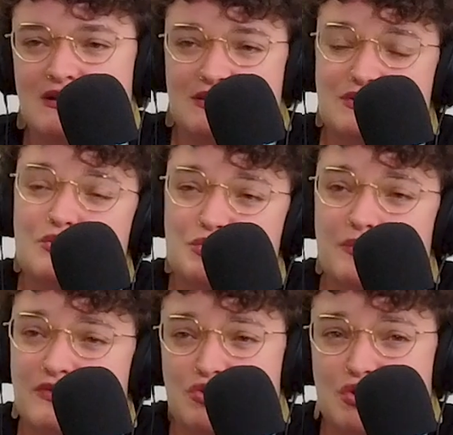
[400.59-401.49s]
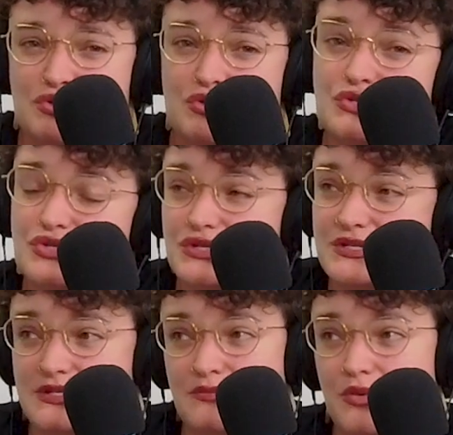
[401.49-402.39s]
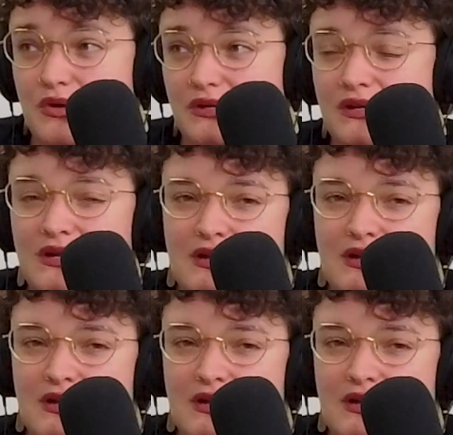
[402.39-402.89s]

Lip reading: the social infrastructure is just as important.